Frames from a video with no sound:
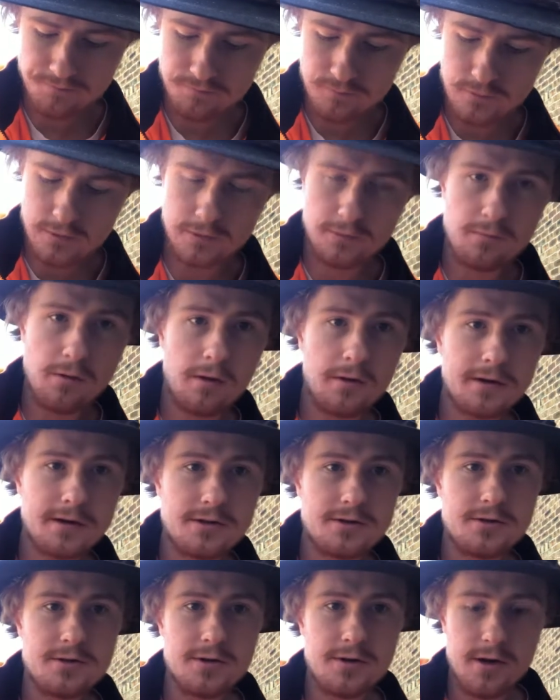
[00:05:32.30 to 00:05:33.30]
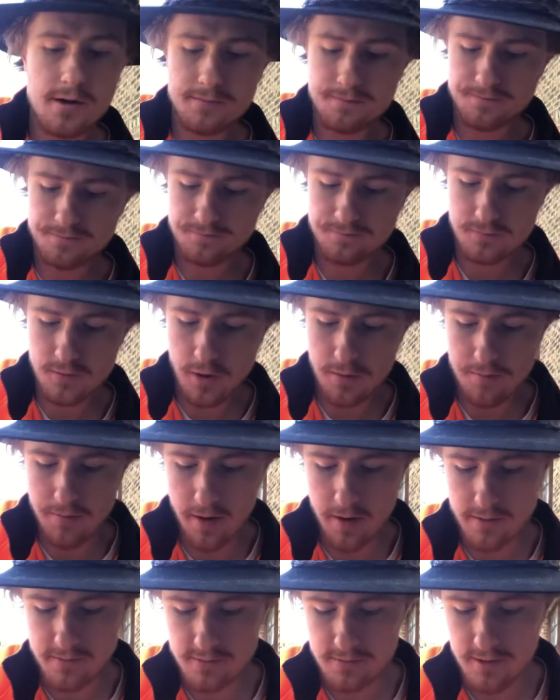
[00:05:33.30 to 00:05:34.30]
Good quality tuna. No
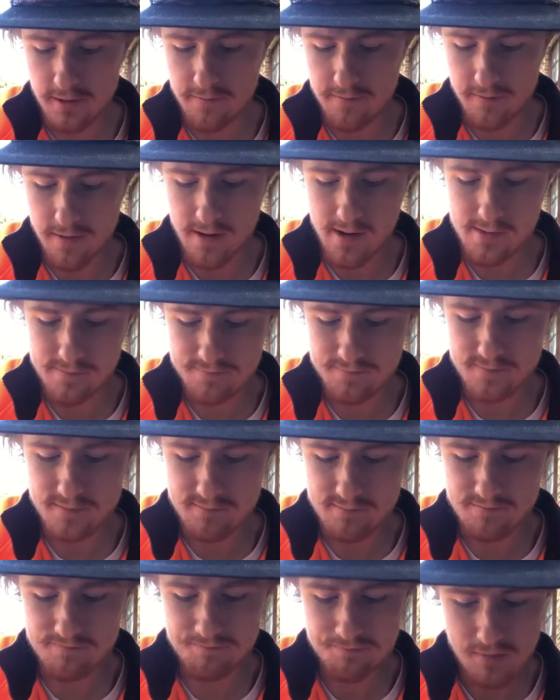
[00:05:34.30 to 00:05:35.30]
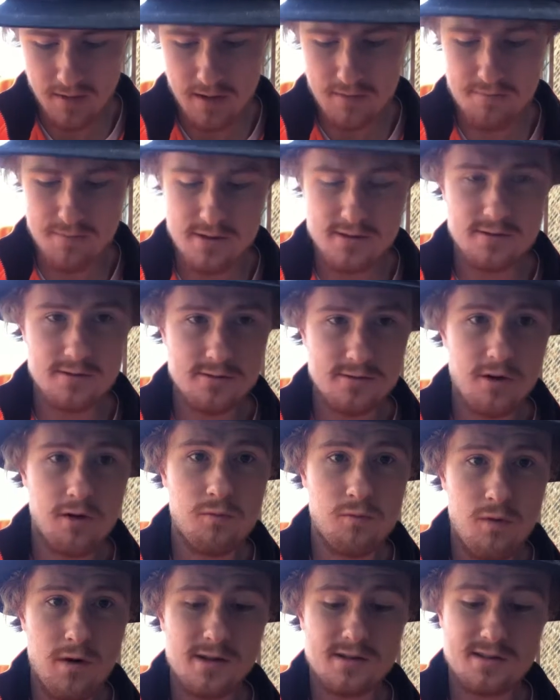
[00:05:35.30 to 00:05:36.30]
bones so far. Appears that
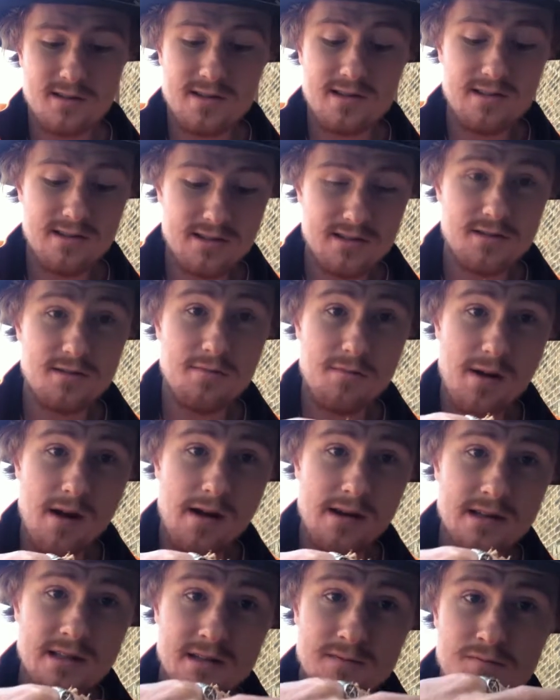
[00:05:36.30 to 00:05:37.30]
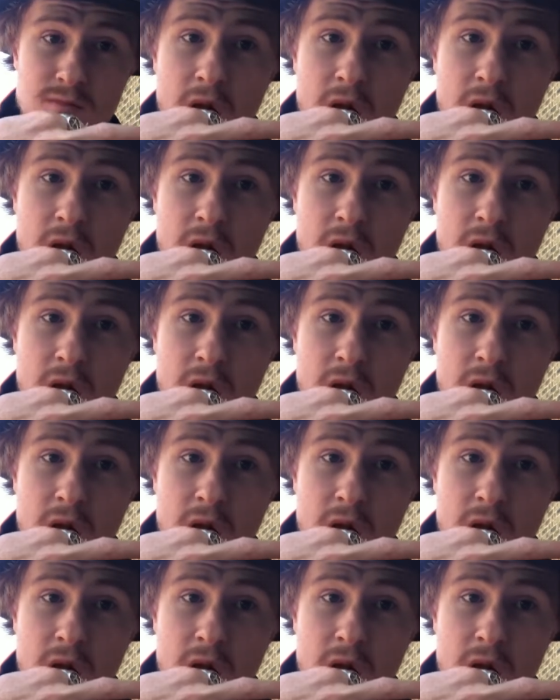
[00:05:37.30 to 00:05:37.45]
John West still is the best.